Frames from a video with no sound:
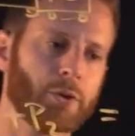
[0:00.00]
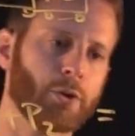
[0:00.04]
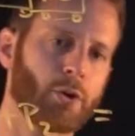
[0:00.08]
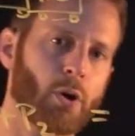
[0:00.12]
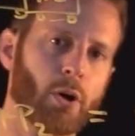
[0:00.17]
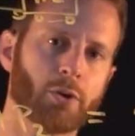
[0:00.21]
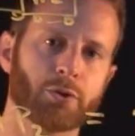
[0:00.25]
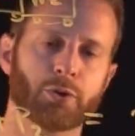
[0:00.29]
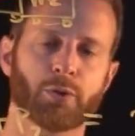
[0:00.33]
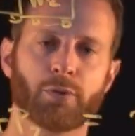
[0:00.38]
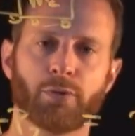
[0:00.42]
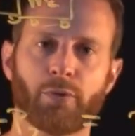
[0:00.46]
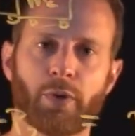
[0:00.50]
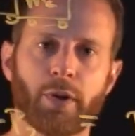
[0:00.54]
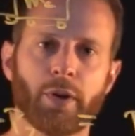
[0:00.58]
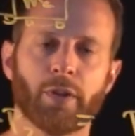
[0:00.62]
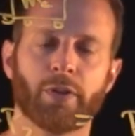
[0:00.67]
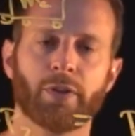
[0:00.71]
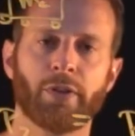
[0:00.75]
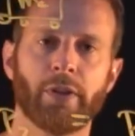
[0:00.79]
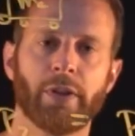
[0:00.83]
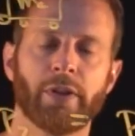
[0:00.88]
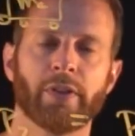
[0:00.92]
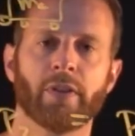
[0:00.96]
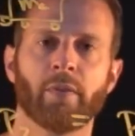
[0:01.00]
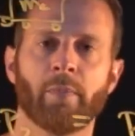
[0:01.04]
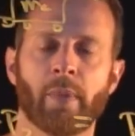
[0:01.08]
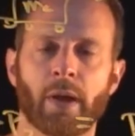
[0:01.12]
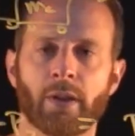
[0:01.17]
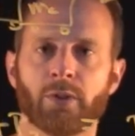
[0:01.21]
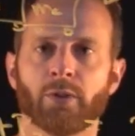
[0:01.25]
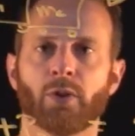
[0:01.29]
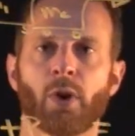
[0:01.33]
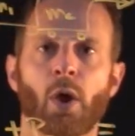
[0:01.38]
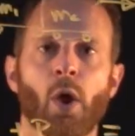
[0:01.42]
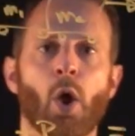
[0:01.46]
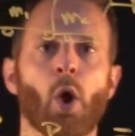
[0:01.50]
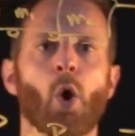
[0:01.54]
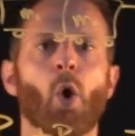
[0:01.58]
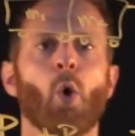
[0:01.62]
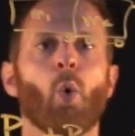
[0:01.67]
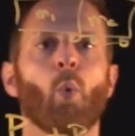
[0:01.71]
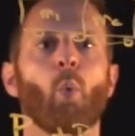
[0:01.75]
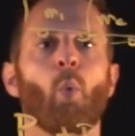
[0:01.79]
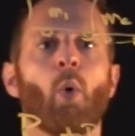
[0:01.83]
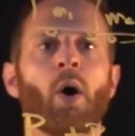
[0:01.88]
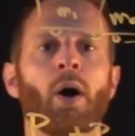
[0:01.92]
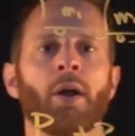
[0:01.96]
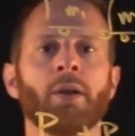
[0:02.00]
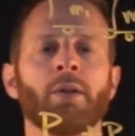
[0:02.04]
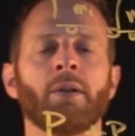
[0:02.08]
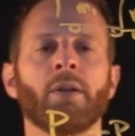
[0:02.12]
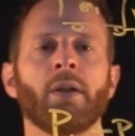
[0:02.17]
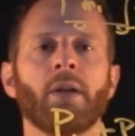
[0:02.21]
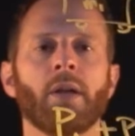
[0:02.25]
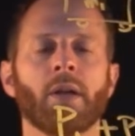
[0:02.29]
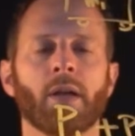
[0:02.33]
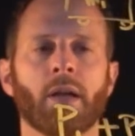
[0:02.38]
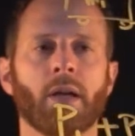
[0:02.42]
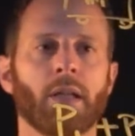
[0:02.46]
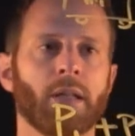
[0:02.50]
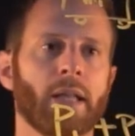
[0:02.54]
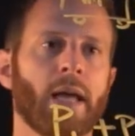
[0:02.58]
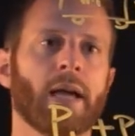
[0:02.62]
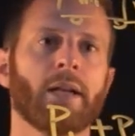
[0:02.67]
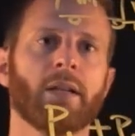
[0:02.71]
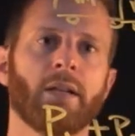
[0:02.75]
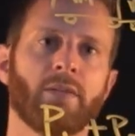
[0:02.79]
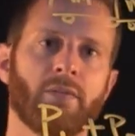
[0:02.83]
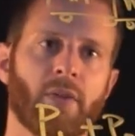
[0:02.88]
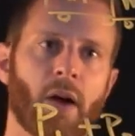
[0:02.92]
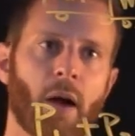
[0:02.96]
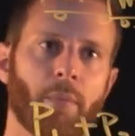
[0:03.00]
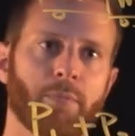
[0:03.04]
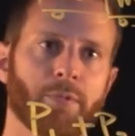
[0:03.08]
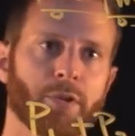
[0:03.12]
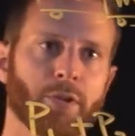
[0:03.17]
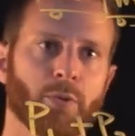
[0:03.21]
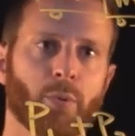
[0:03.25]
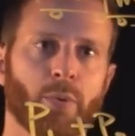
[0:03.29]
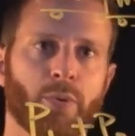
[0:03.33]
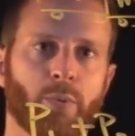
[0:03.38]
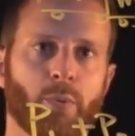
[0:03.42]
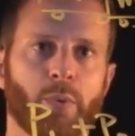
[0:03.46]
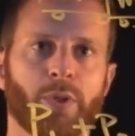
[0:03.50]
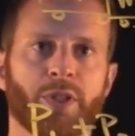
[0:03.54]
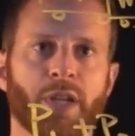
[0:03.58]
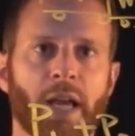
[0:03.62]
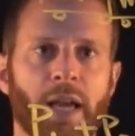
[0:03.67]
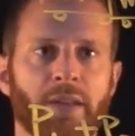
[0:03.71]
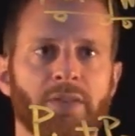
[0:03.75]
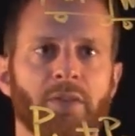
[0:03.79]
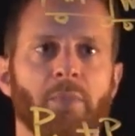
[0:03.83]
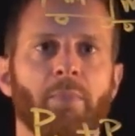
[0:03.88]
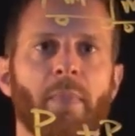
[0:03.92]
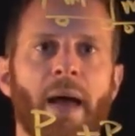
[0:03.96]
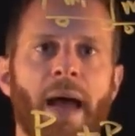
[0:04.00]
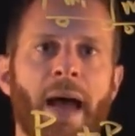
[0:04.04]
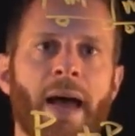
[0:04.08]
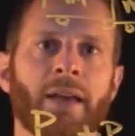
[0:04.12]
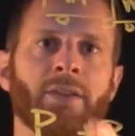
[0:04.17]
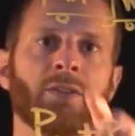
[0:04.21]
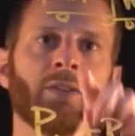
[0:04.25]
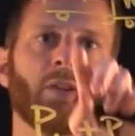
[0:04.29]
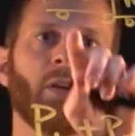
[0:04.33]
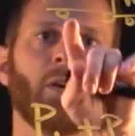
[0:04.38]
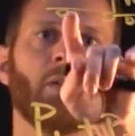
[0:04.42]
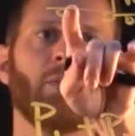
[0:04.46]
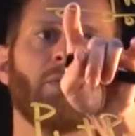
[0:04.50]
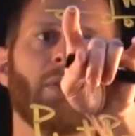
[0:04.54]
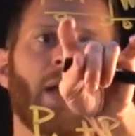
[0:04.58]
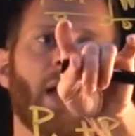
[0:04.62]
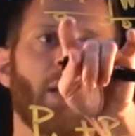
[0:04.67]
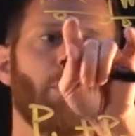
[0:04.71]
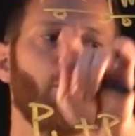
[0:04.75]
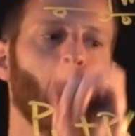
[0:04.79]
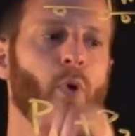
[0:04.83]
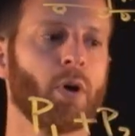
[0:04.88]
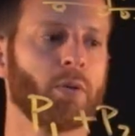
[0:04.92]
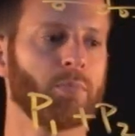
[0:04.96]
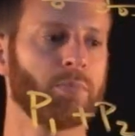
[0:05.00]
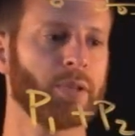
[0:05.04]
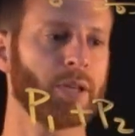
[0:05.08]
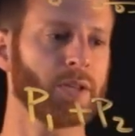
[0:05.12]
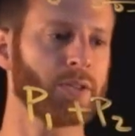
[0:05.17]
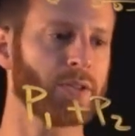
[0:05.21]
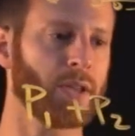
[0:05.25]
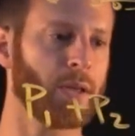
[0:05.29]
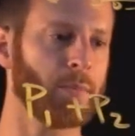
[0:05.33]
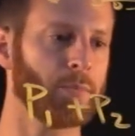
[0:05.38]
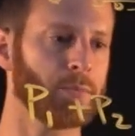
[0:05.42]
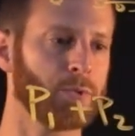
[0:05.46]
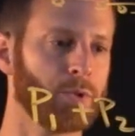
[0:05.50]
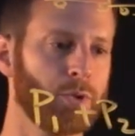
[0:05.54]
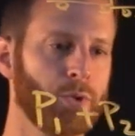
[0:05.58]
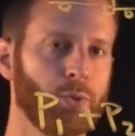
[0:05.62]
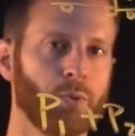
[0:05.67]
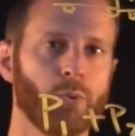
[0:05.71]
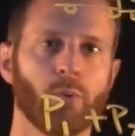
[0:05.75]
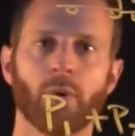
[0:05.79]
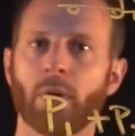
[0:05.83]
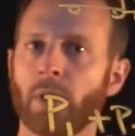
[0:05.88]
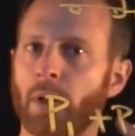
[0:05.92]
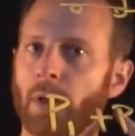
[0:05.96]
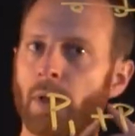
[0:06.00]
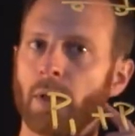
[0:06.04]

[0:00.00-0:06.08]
you're also free to think of them as one collective object, which has a mass of M1 plus M2.